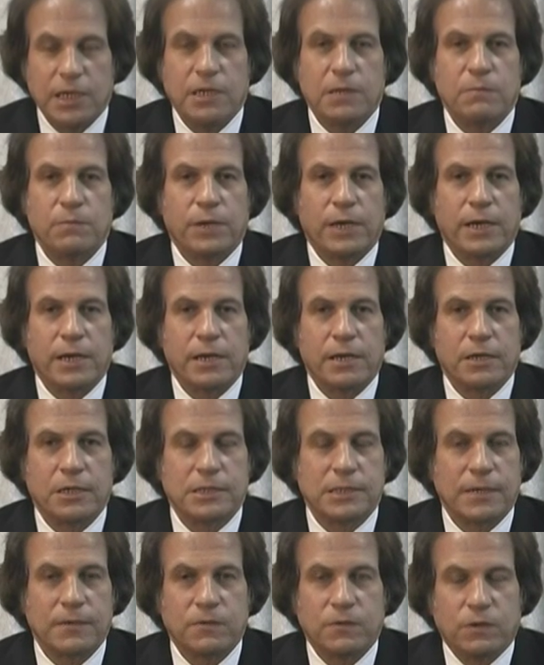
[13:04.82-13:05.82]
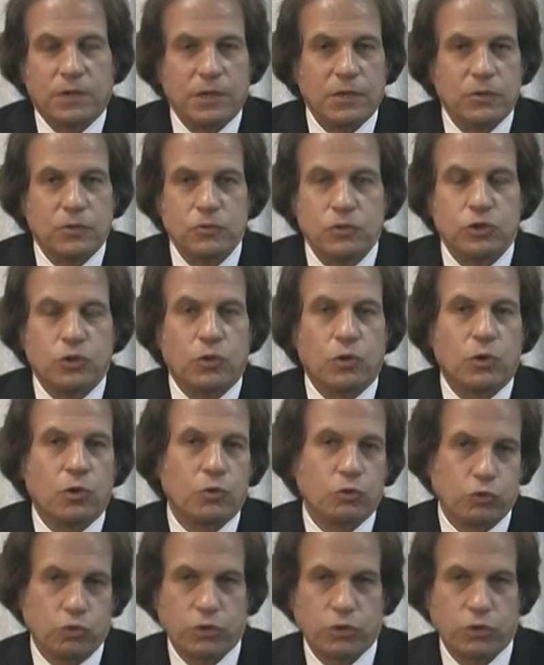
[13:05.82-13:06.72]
anybody, because I thought I'd lose all